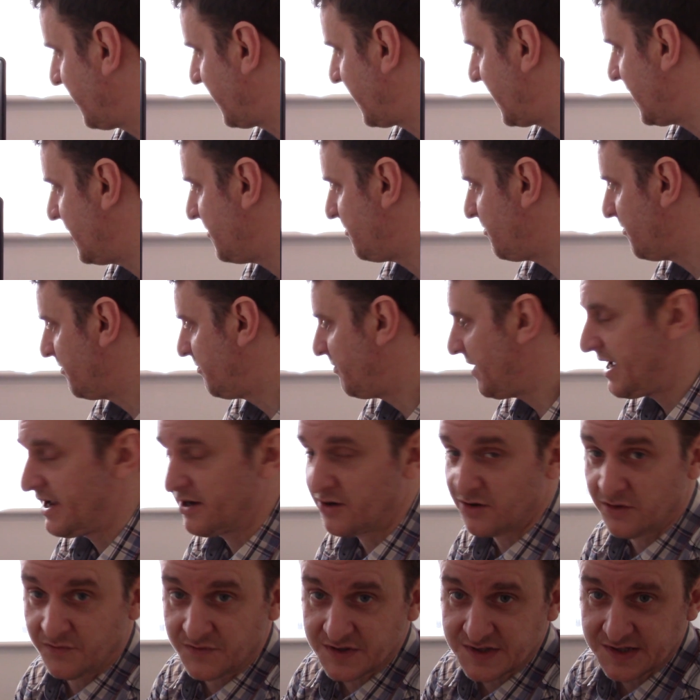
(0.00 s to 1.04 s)
The
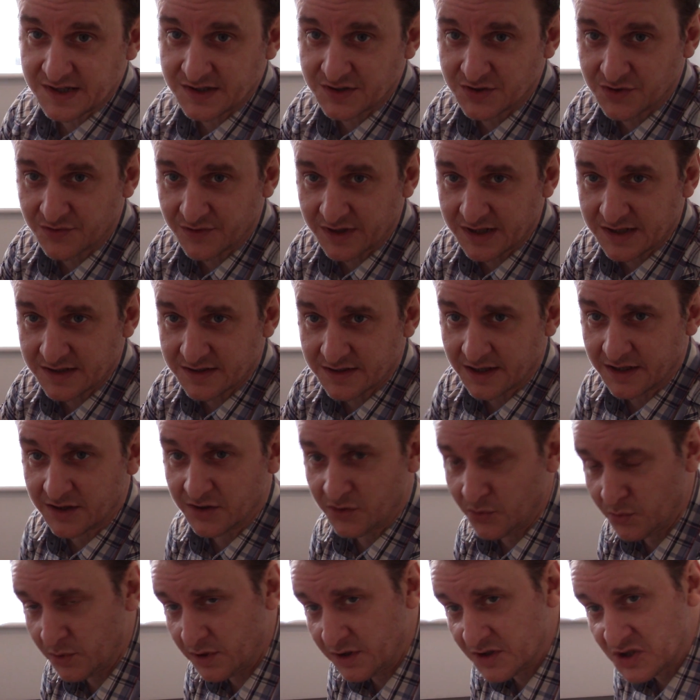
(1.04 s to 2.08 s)
bag of accessories that
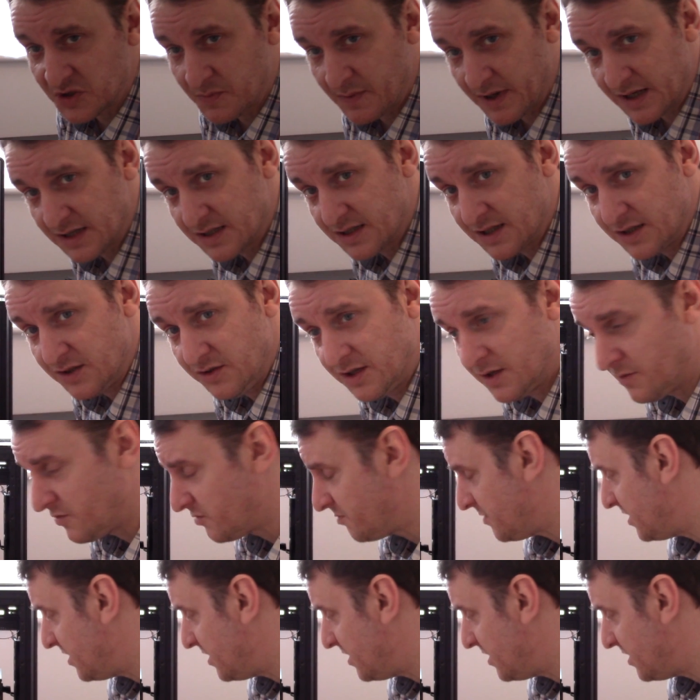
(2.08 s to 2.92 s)
you would expect that you get with